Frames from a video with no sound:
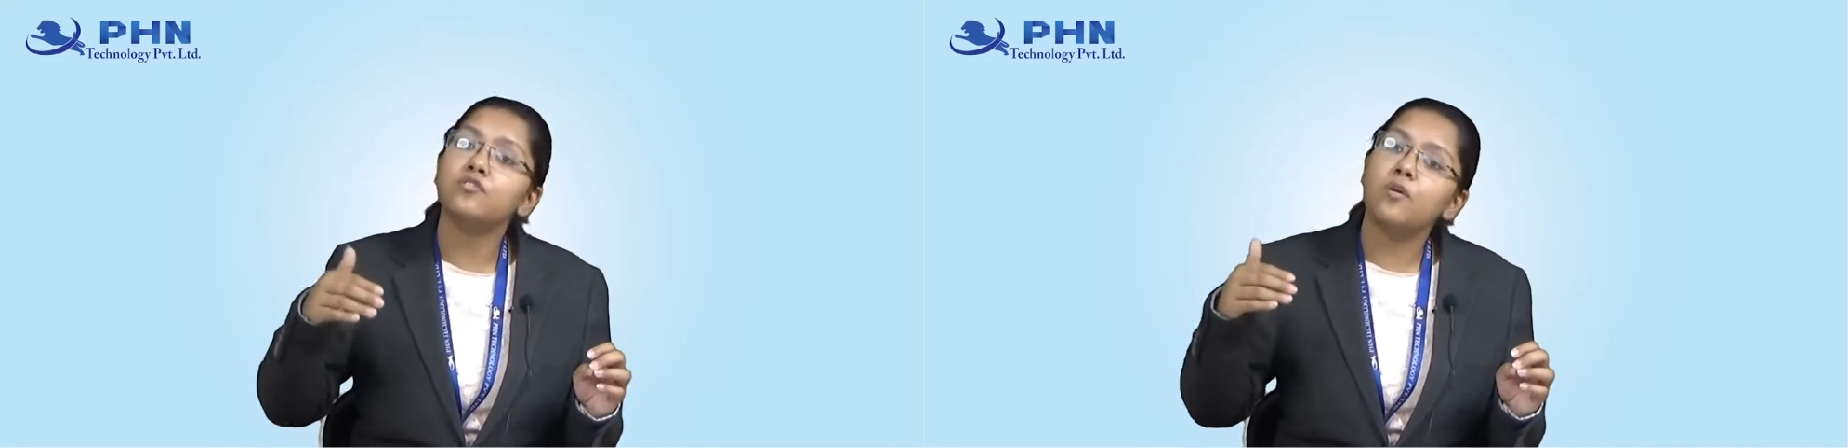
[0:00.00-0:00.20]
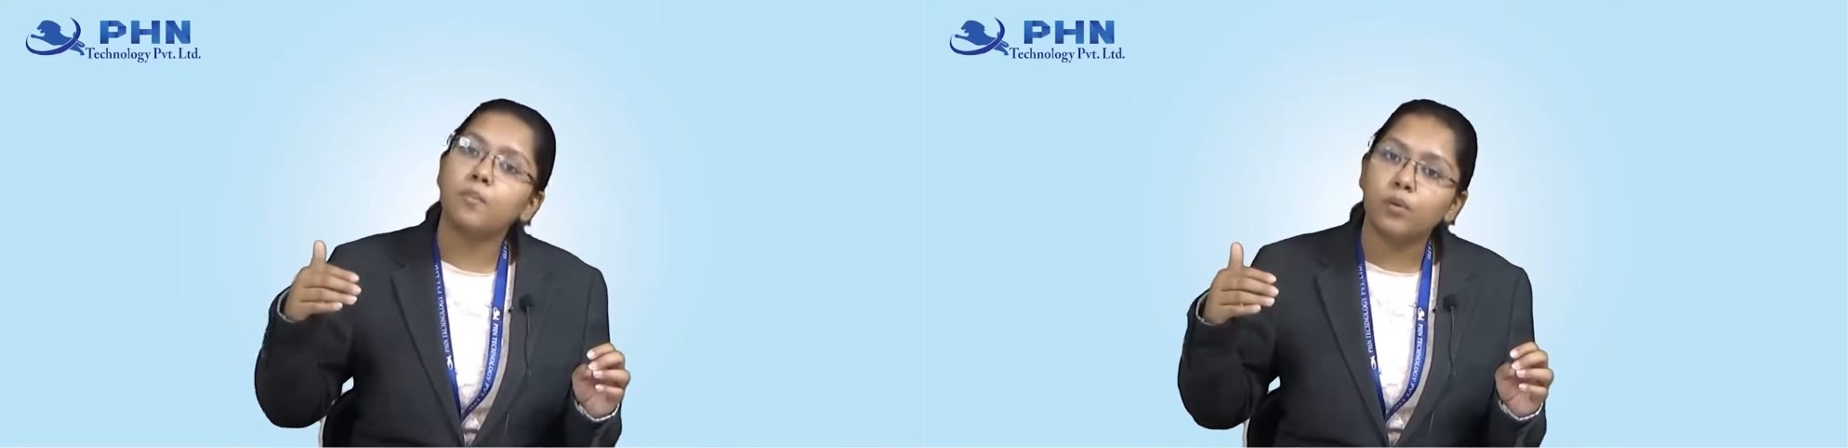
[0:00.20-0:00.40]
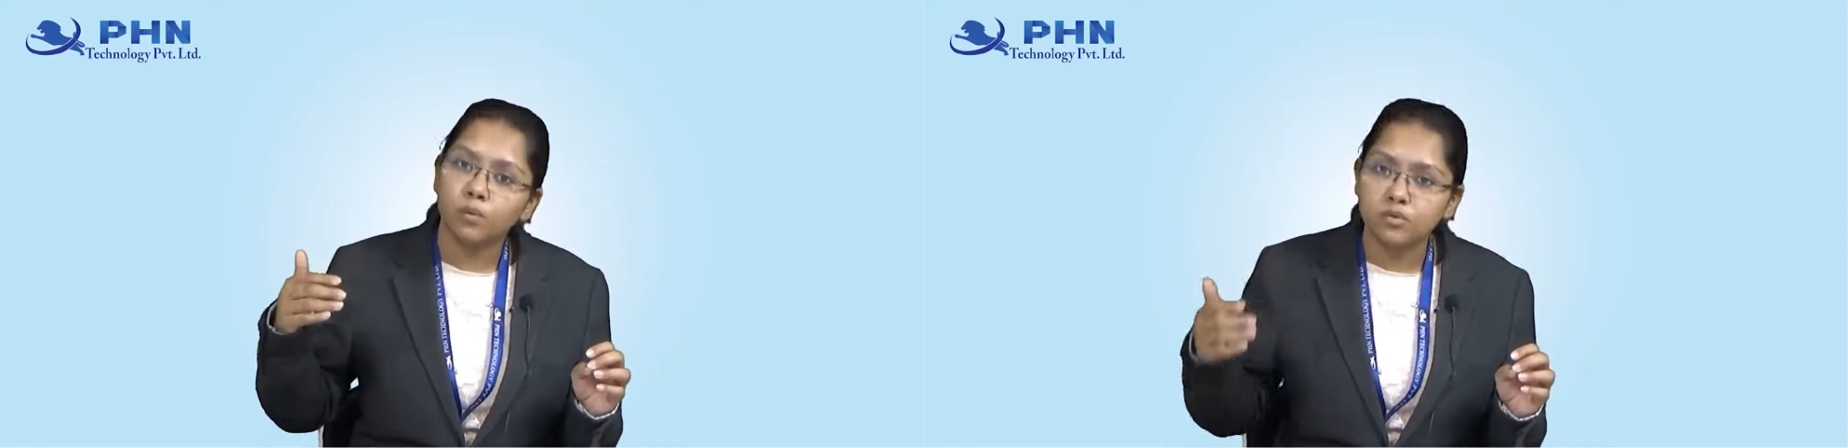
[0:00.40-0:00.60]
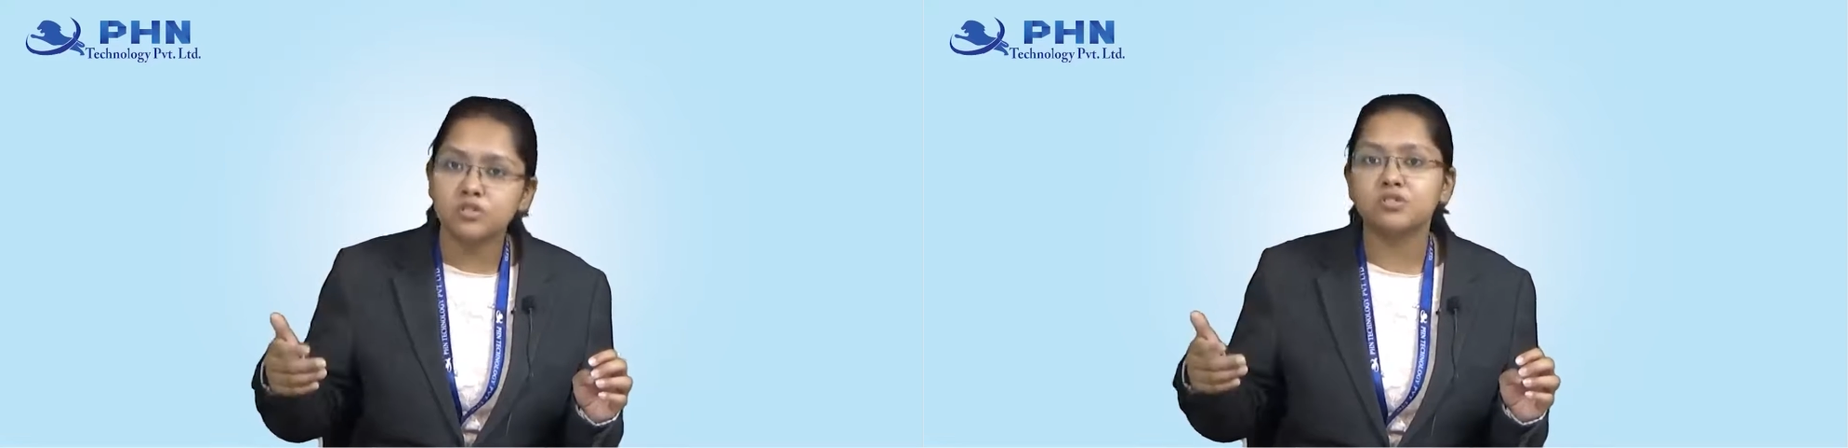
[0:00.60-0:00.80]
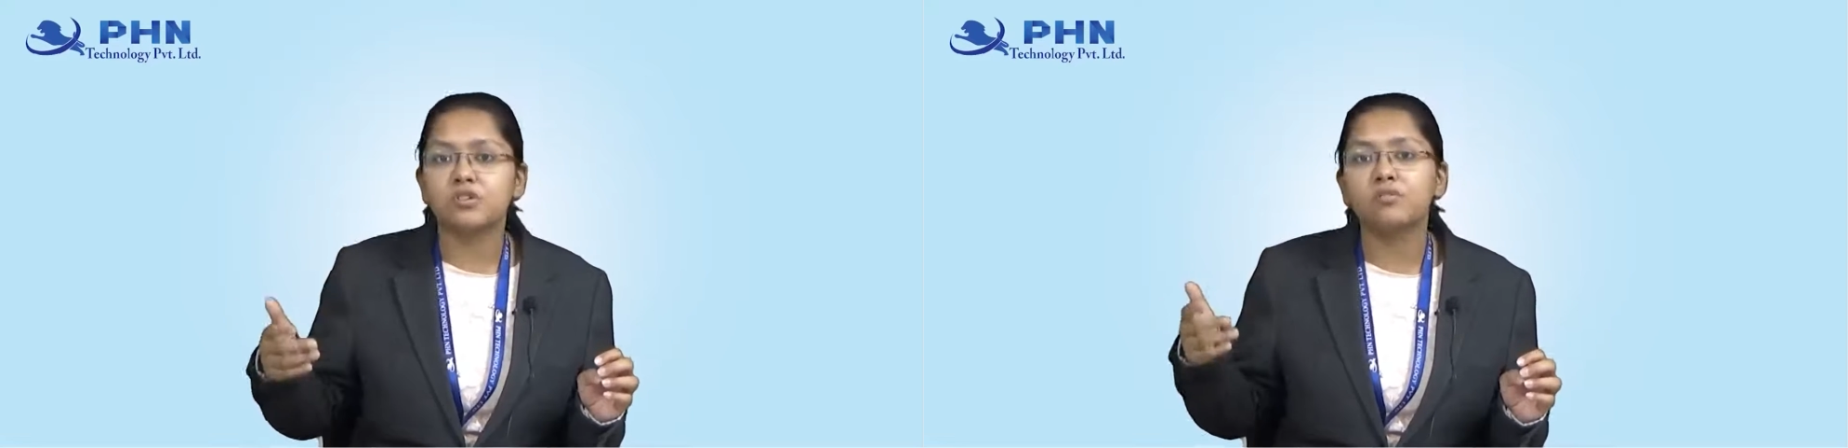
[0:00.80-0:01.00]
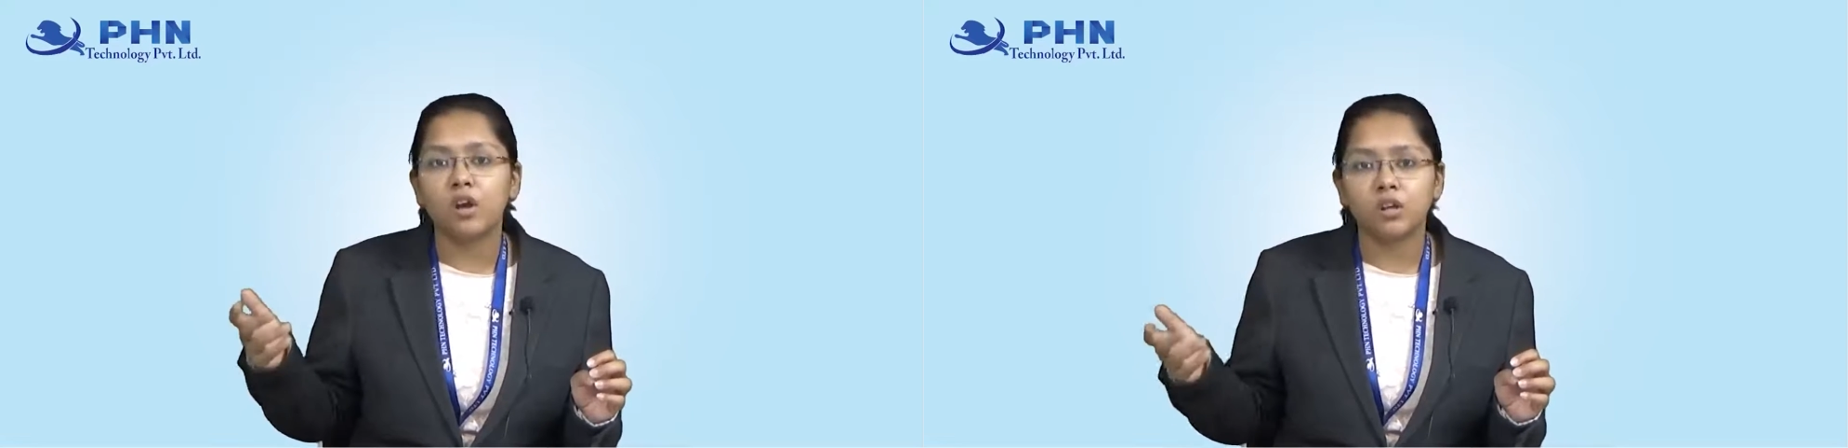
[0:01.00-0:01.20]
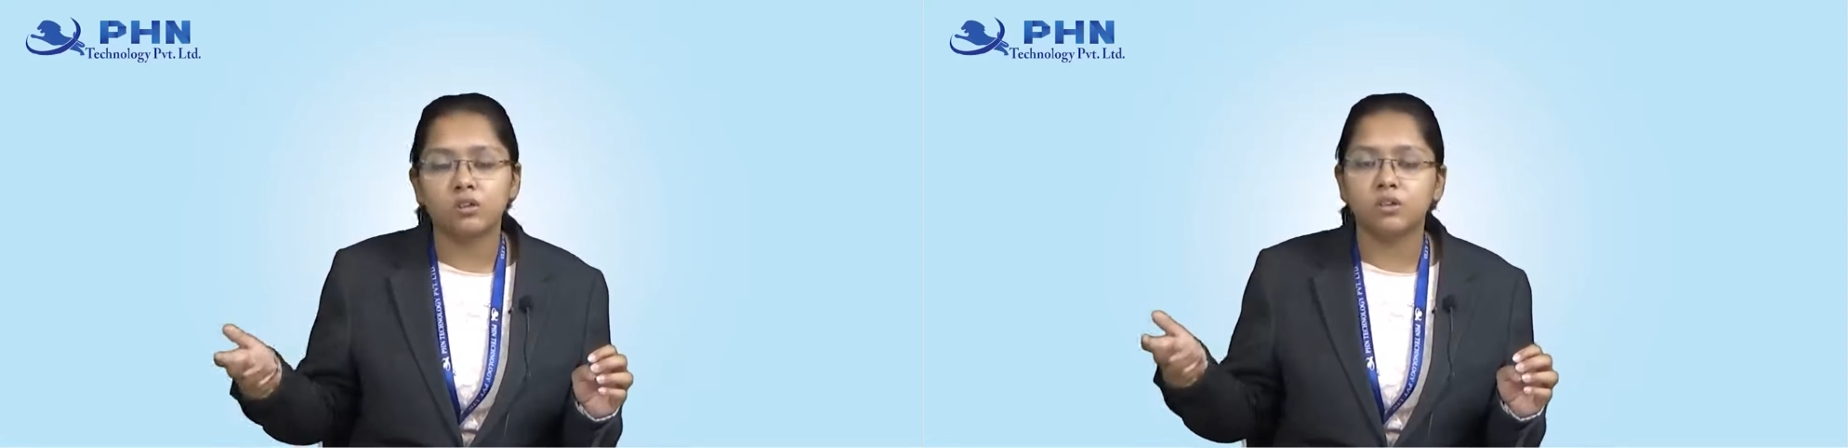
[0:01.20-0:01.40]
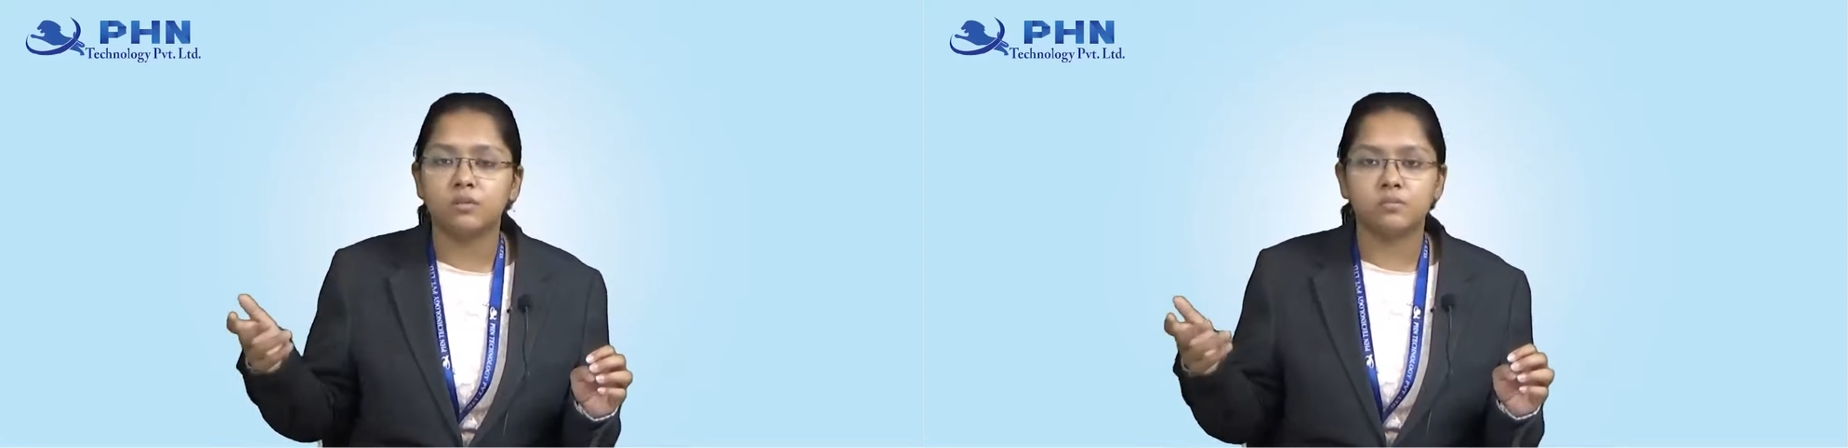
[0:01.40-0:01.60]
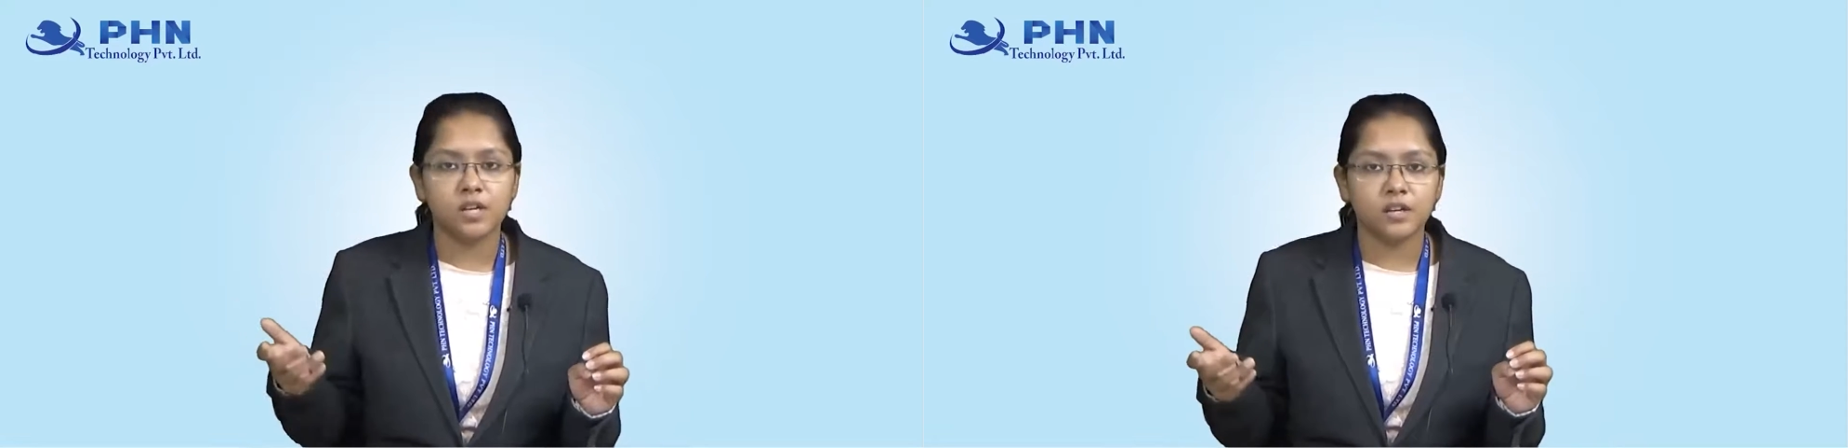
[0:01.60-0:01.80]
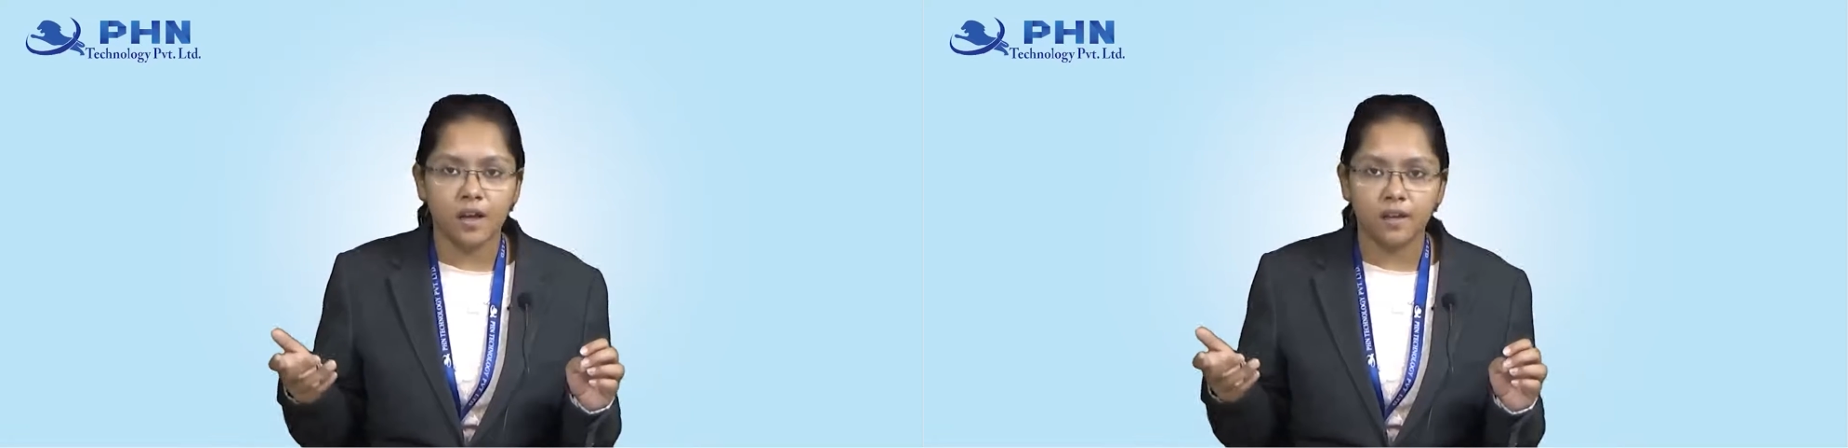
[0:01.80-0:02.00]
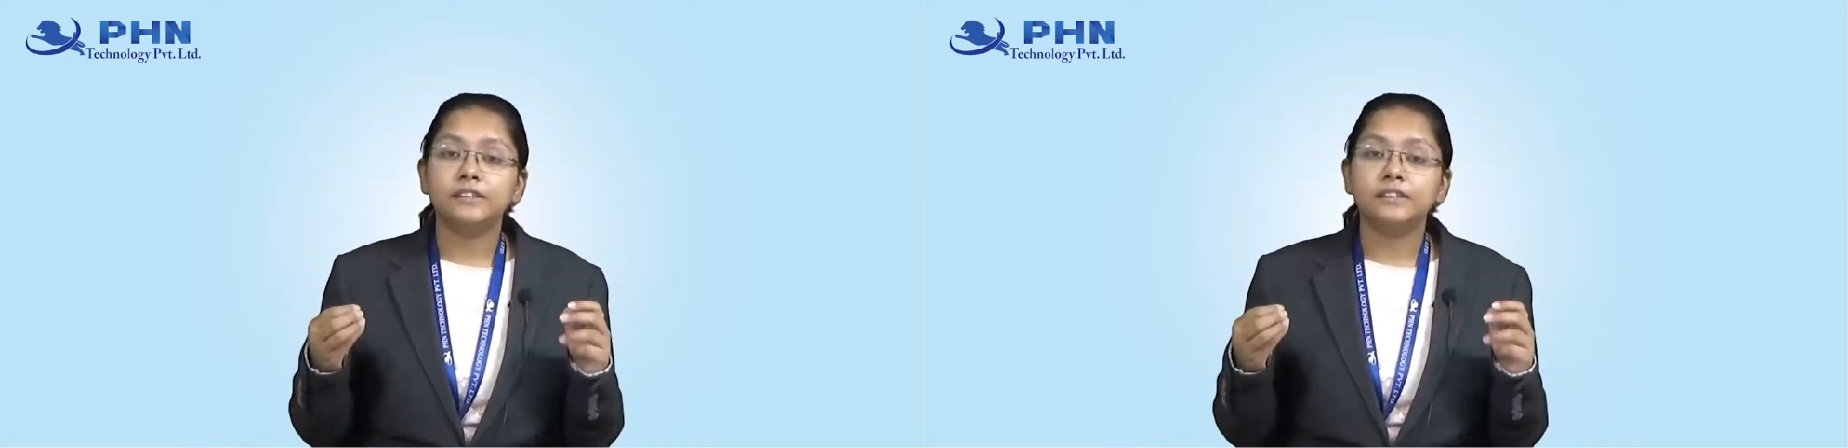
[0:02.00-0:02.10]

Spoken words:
approaches of algorithms are done.